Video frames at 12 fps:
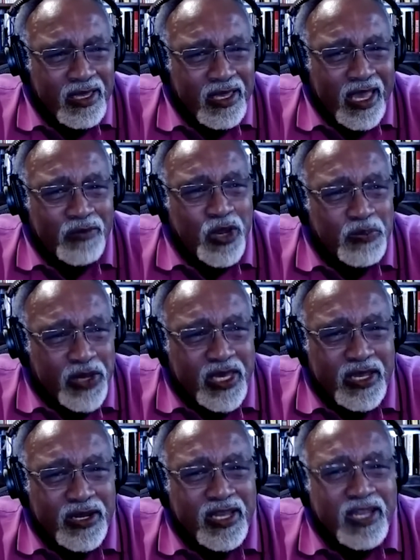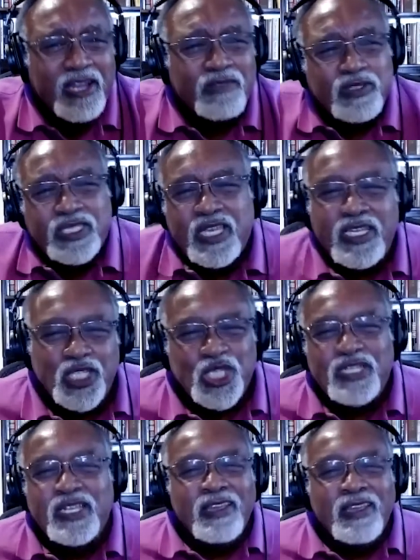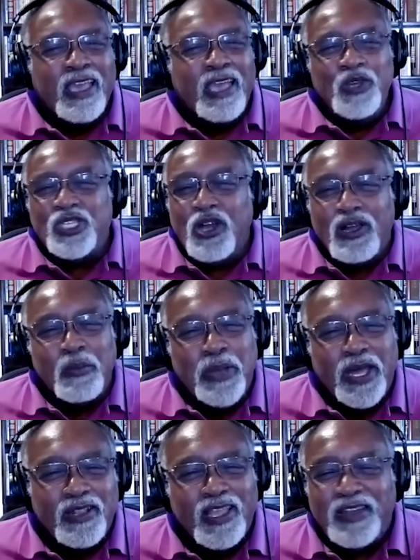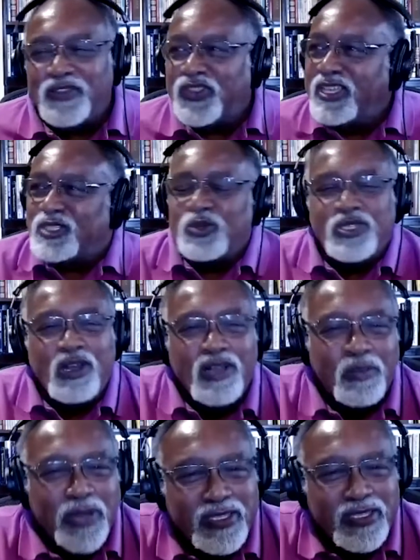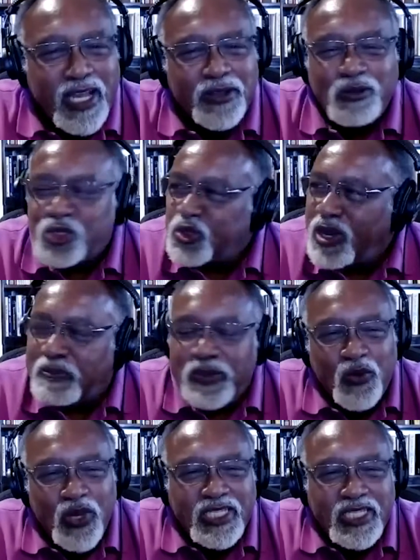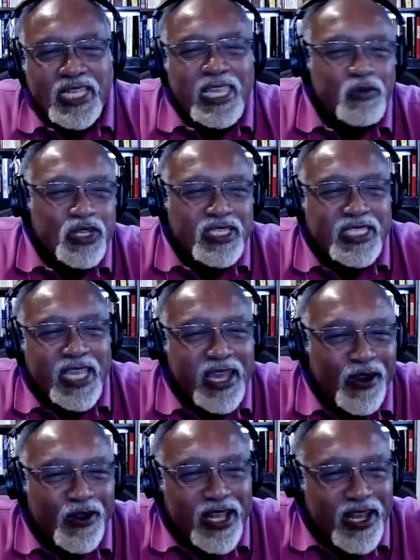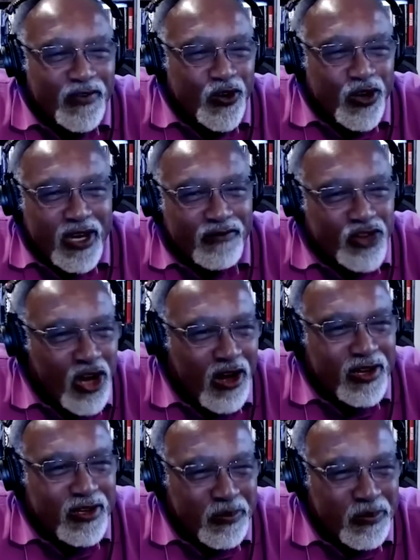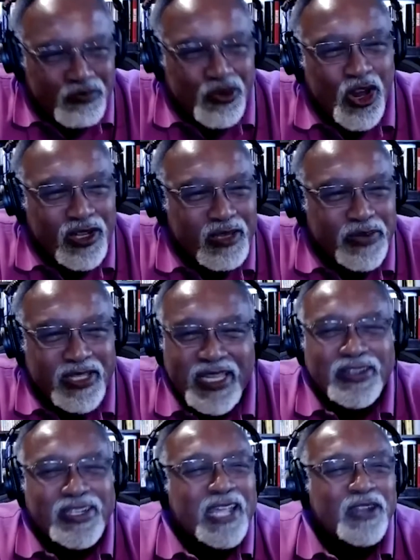And we begin a conversation. And we talk about a lot of things. We talk about Donald Trump in ways that he would dare never have talked about Donald. And I